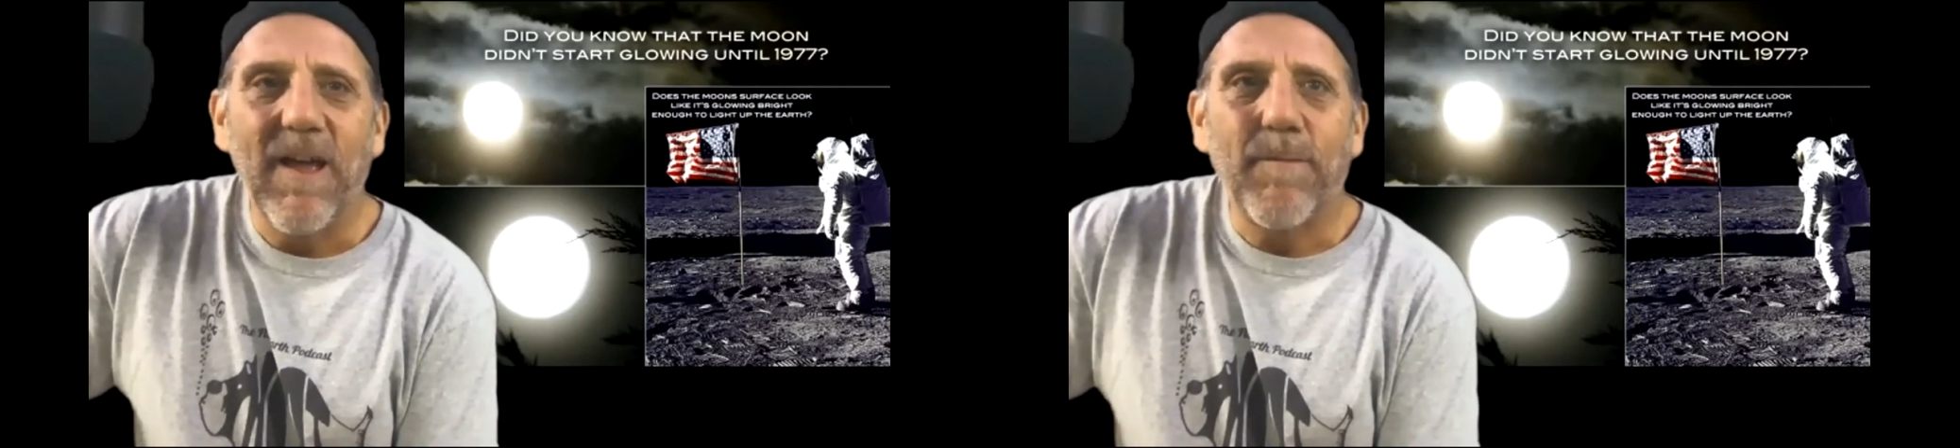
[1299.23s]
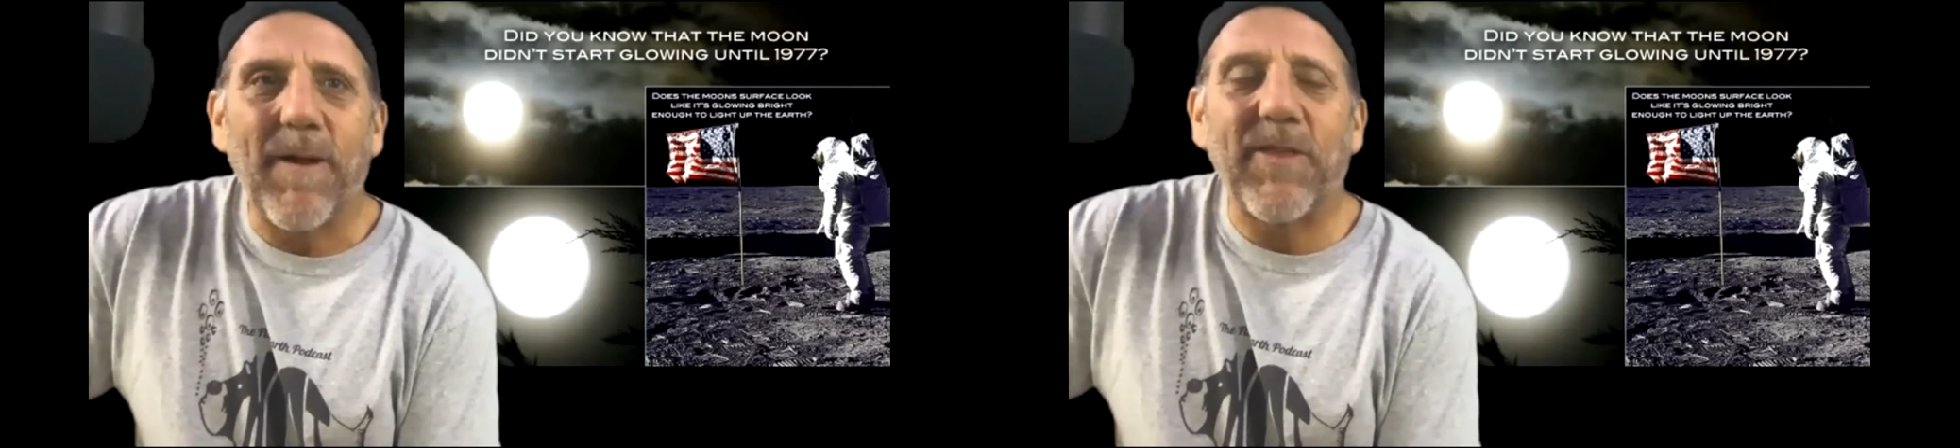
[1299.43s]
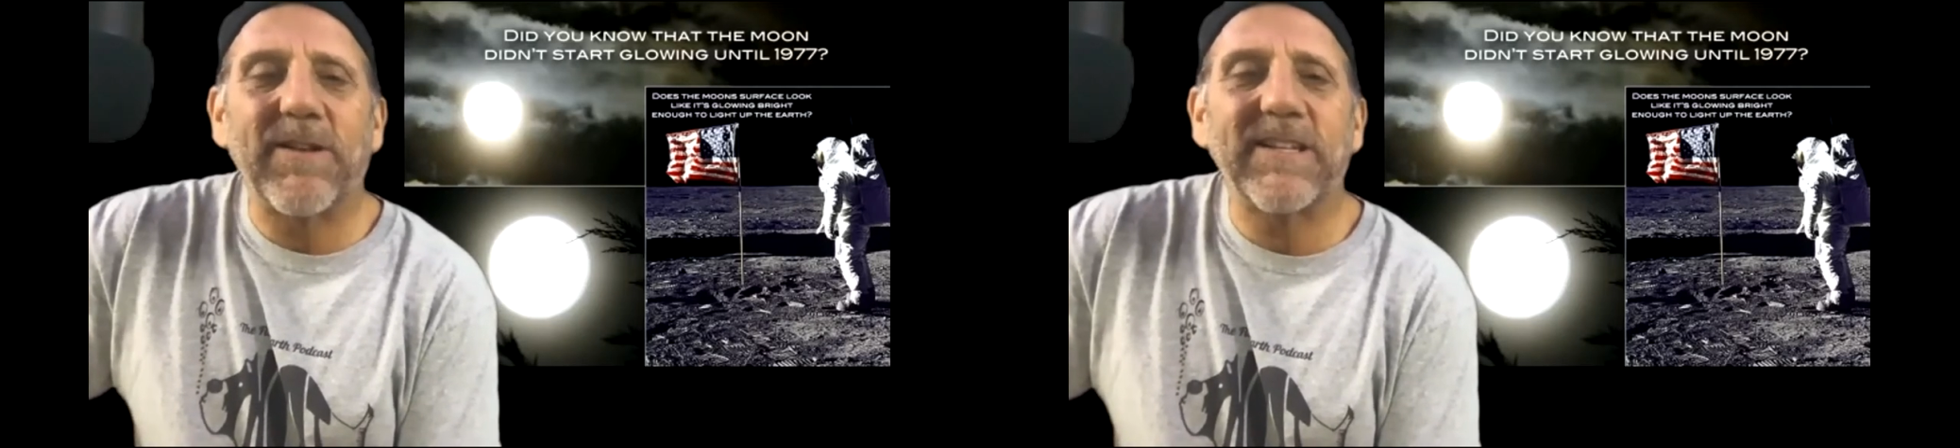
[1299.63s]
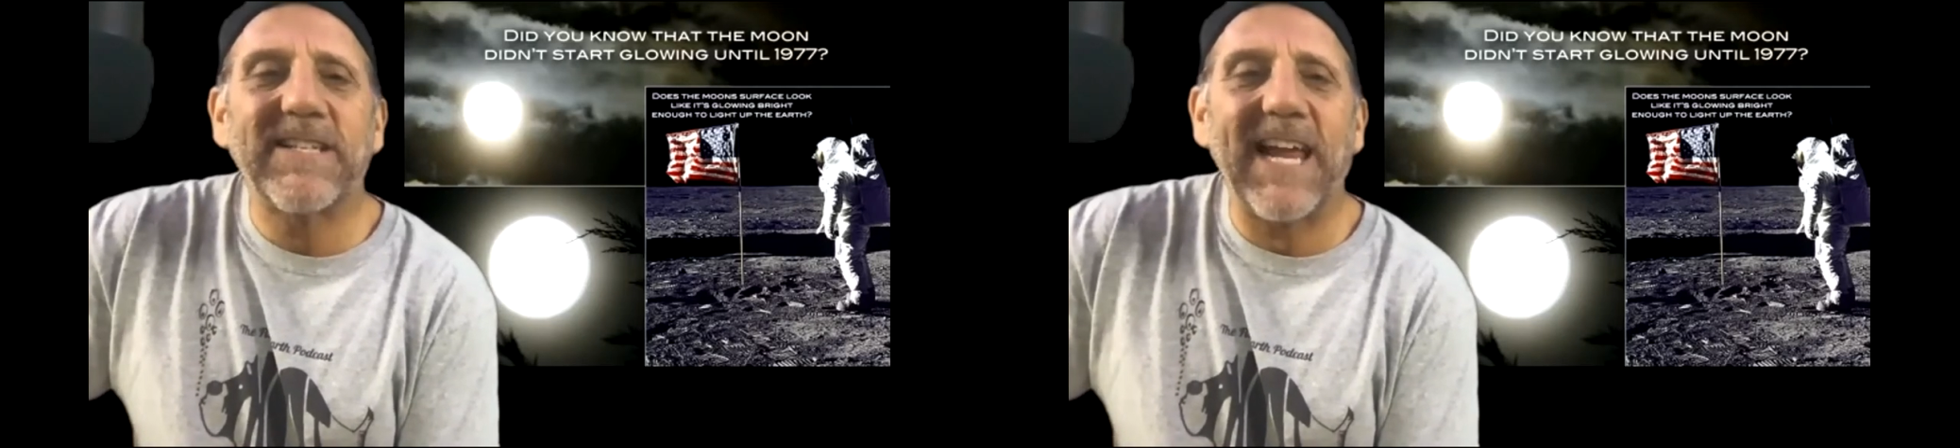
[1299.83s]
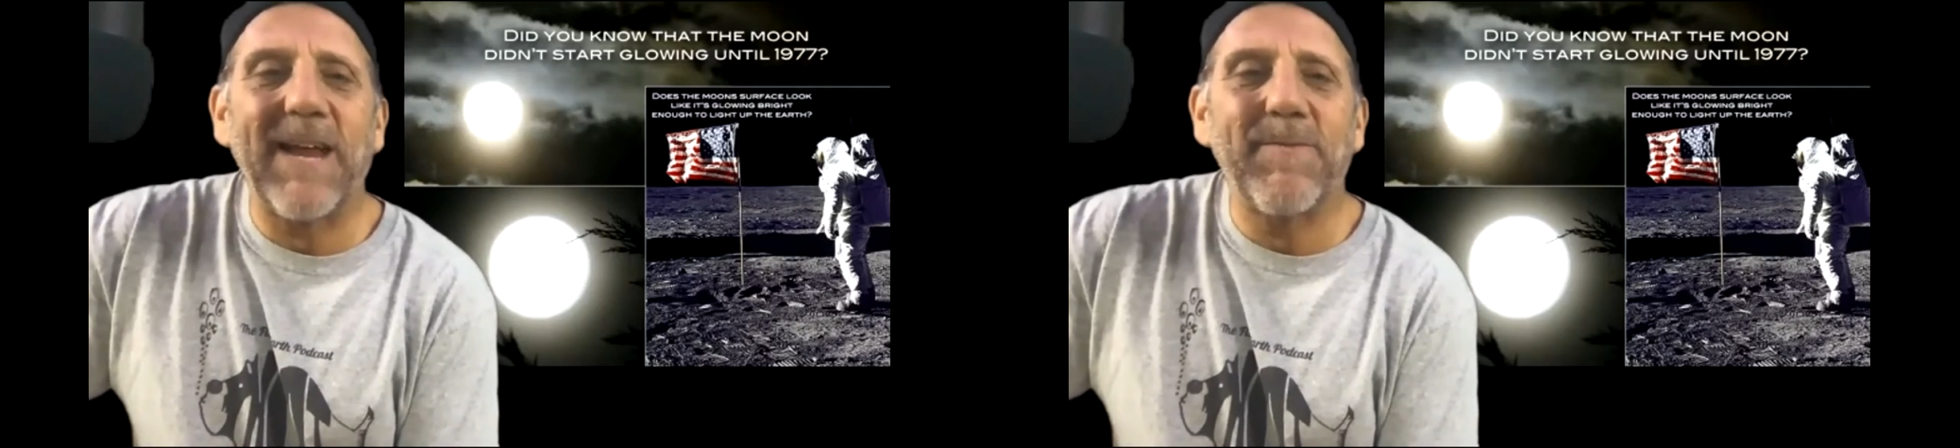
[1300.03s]
but they're the
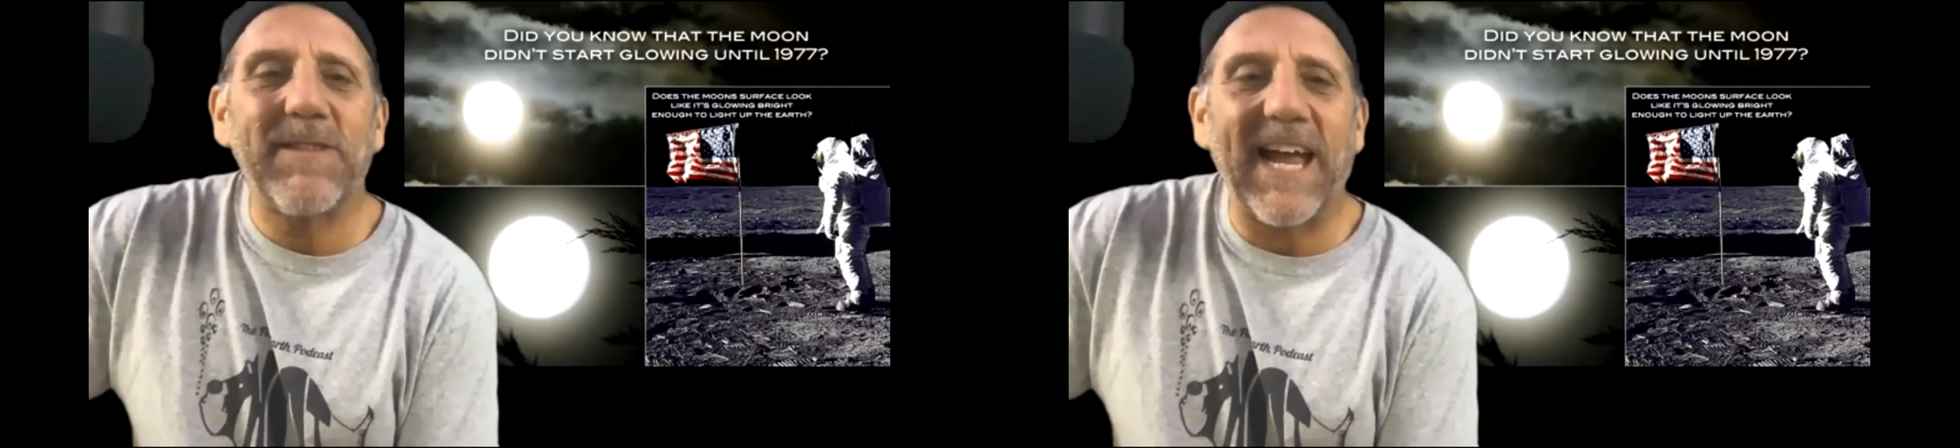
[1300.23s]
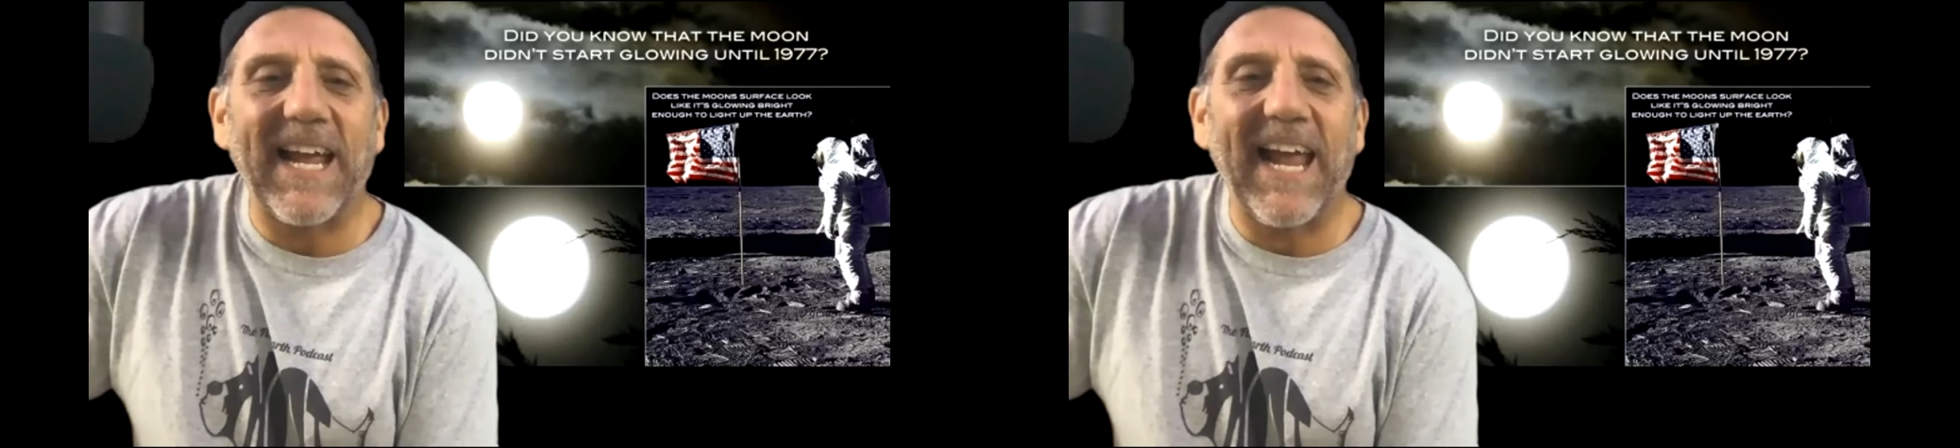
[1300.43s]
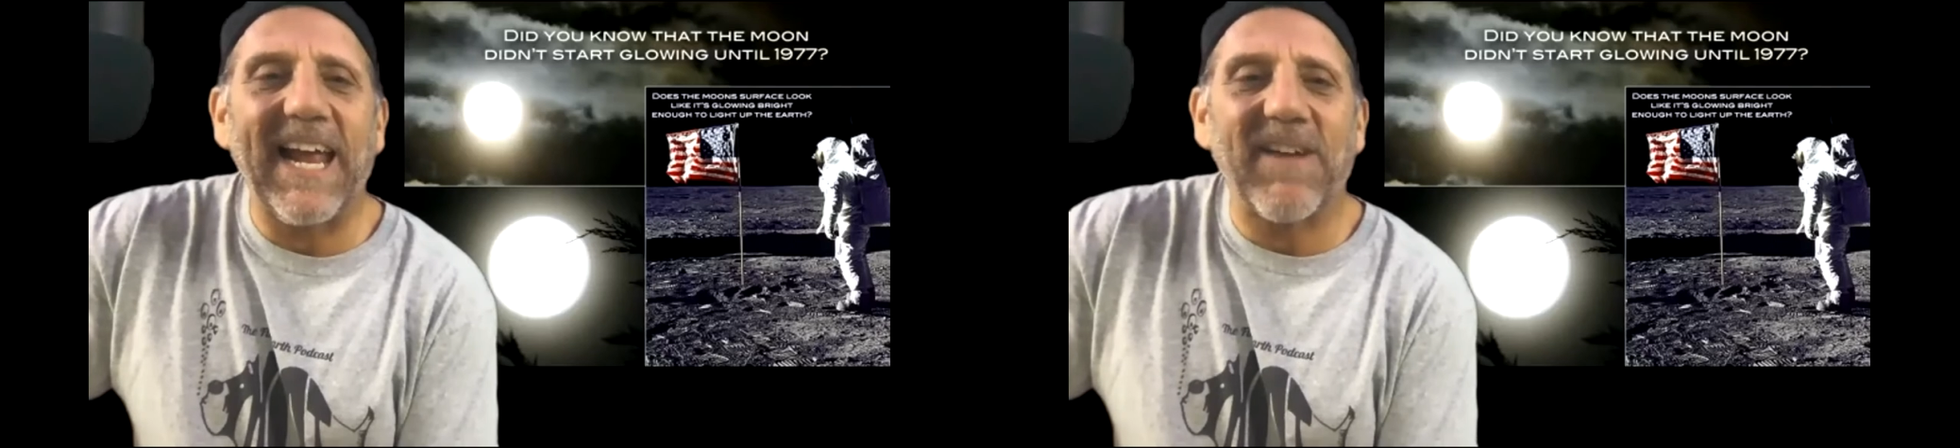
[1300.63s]
same decade